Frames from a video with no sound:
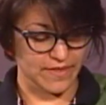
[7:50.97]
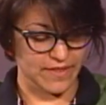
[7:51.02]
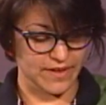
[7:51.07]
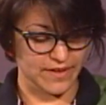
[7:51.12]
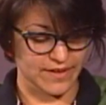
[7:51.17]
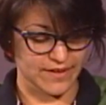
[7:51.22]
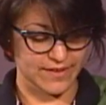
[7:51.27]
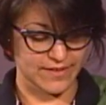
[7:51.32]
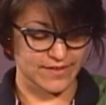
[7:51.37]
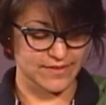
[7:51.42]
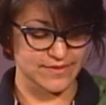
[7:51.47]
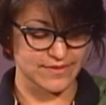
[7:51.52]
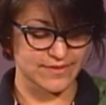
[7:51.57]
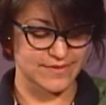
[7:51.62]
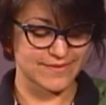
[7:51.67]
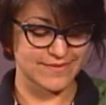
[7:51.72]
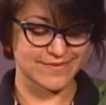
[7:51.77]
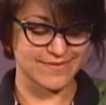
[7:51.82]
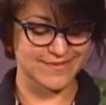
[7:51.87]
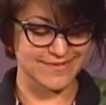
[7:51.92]
the
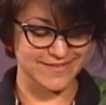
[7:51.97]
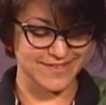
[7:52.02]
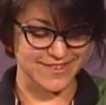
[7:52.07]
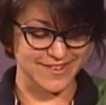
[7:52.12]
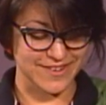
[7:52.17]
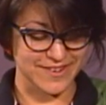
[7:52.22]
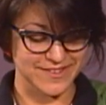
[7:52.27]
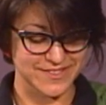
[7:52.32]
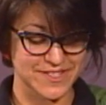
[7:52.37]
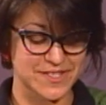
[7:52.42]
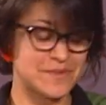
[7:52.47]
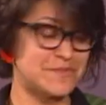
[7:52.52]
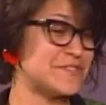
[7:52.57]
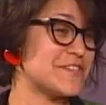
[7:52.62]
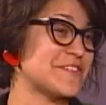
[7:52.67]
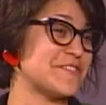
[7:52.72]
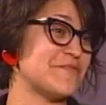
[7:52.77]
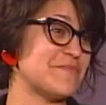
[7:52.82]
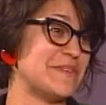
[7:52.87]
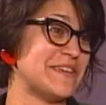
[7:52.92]
uh,
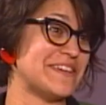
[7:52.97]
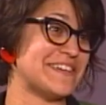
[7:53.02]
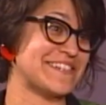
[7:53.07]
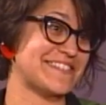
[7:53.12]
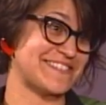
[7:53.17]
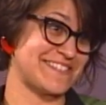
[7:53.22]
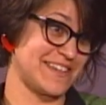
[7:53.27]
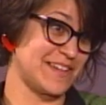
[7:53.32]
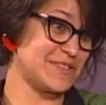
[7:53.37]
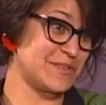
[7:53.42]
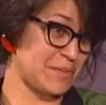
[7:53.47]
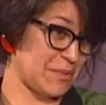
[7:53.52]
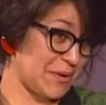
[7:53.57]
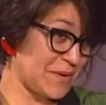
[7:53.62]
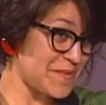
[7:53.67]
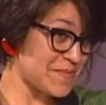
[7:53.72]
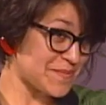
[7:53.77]
subject of being accessible.